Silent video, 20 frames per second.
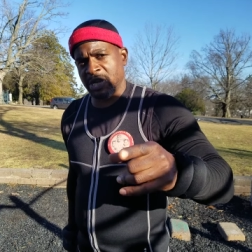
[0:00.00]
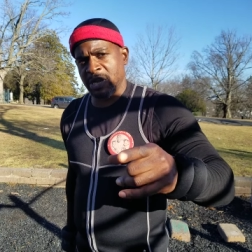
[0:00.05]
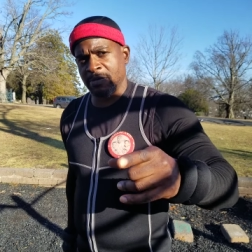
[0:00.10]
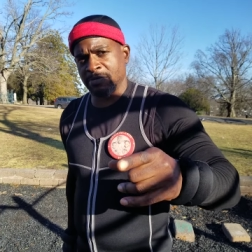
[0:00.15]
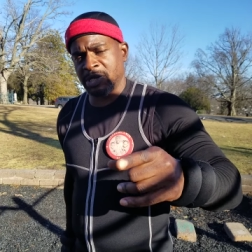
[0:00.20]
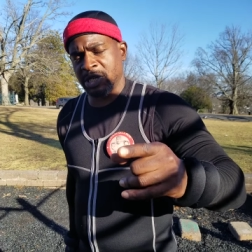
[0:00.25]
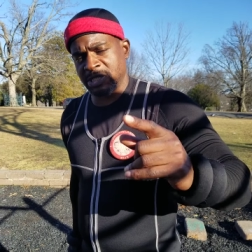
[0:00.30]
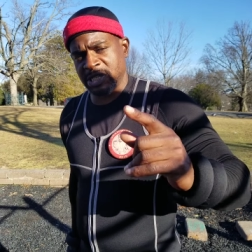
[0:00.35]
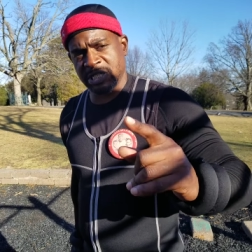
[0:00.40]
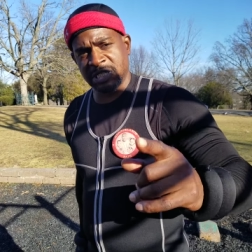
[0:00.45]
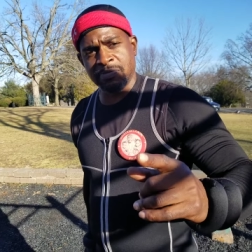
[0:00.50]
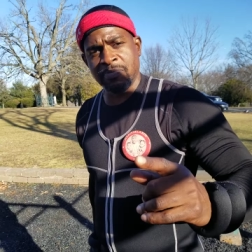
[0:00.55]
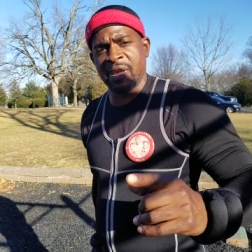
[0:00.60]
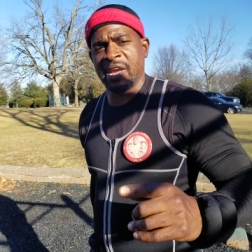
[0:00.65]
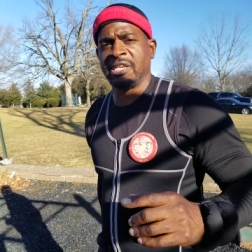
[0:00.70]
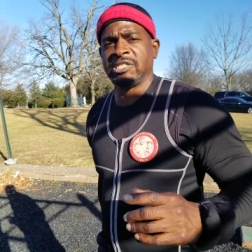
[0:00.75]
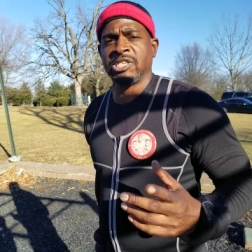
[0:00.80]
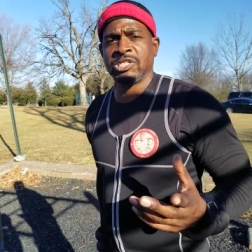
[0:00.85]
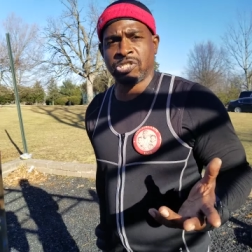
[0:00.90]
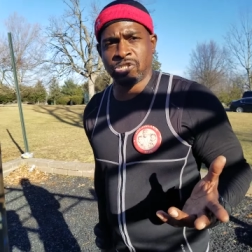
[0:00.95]
him because this
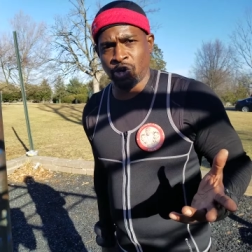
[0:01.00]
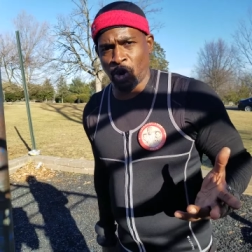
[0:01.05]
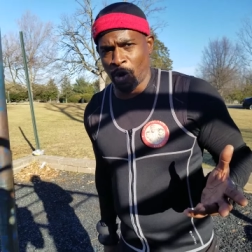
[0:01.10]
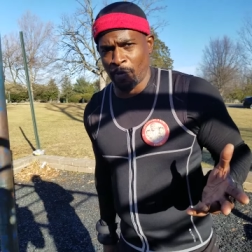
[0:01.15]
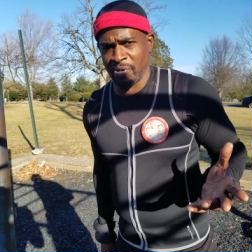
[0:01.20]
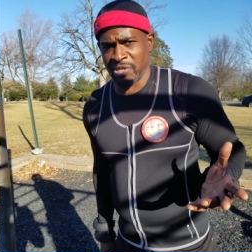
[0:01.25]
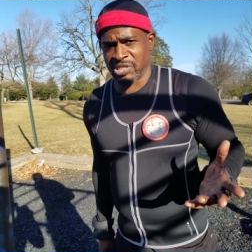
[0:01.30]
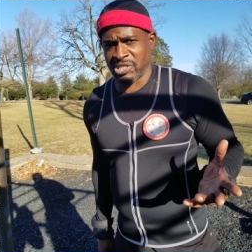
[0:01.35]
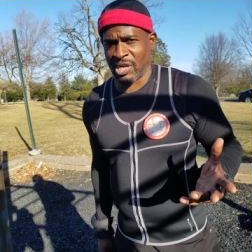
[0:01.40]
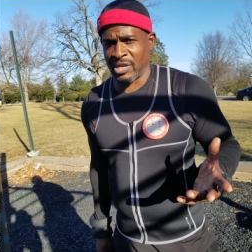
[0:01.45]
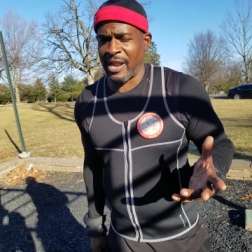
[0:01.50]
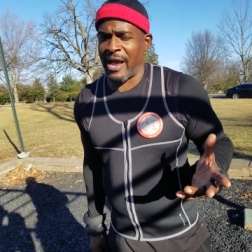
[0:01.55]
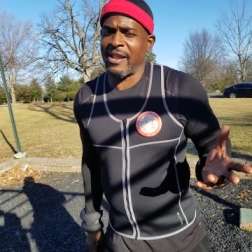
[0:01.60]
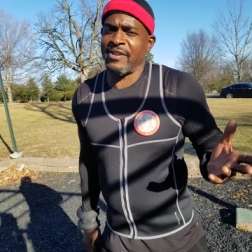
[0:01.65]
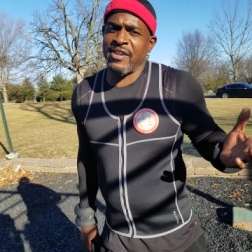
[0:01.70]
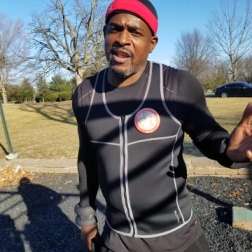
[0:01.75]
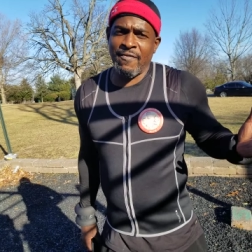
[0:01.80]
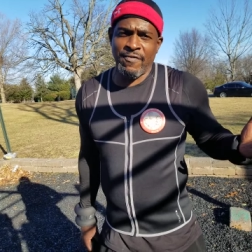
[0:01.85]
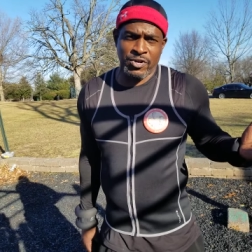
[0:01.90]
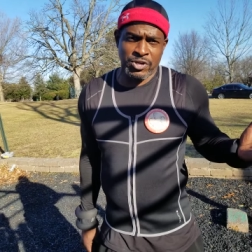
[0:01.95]
man just taught me something. I
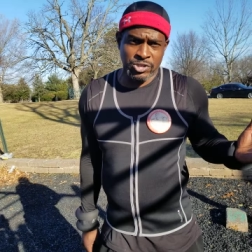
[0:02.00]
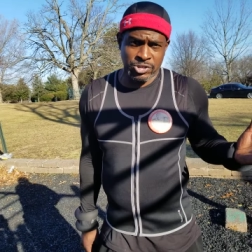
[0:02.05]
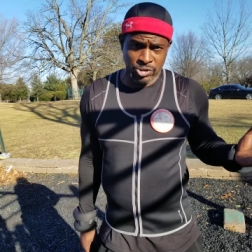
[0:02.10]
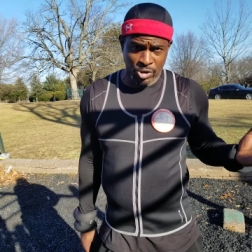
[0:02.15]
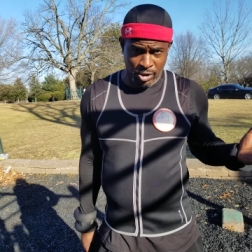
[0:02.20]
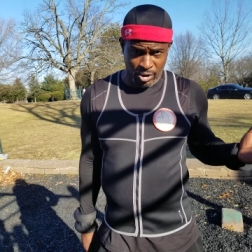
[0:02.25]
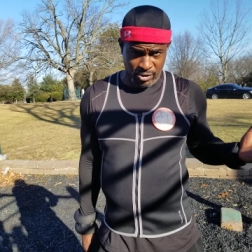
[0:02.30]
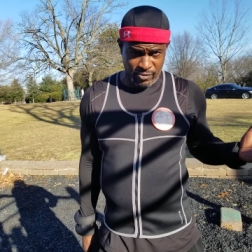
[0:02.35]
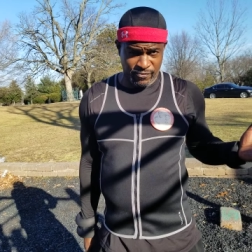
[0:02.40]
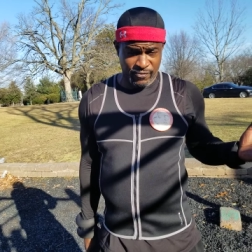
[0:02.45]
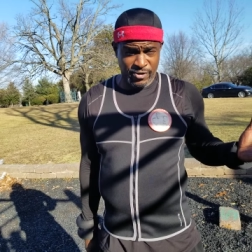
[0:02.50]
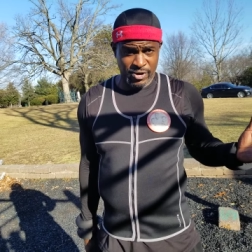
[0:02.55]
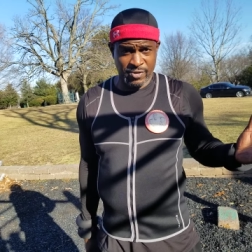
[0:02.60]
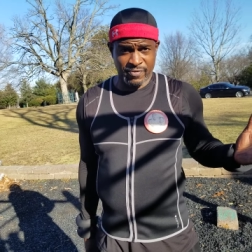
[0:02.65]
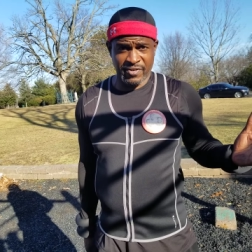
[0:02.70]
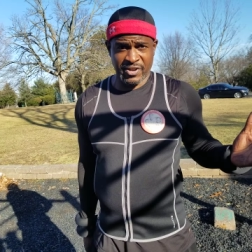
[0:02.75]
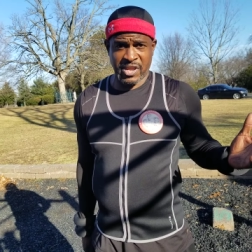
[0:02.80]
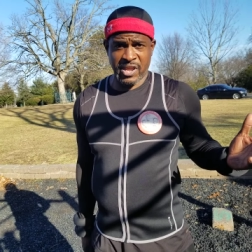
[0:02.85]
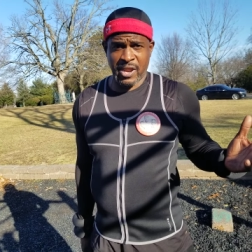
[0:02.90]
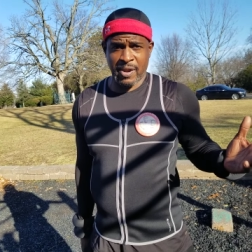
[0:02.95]
never could talk in front of
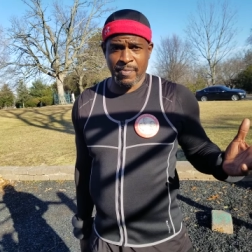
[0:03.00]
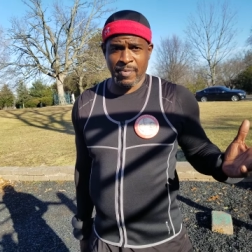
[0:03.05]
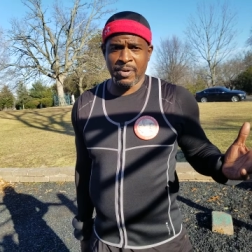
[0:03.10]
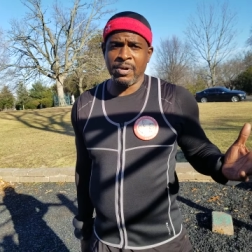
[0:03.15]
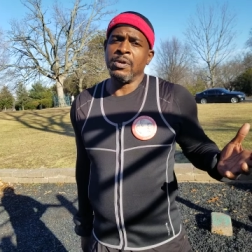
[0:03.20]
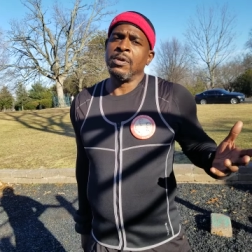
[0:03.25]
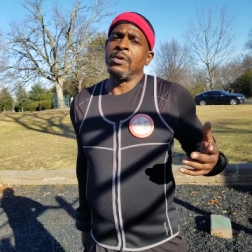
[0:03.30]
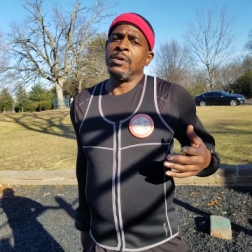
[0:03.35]
a camera,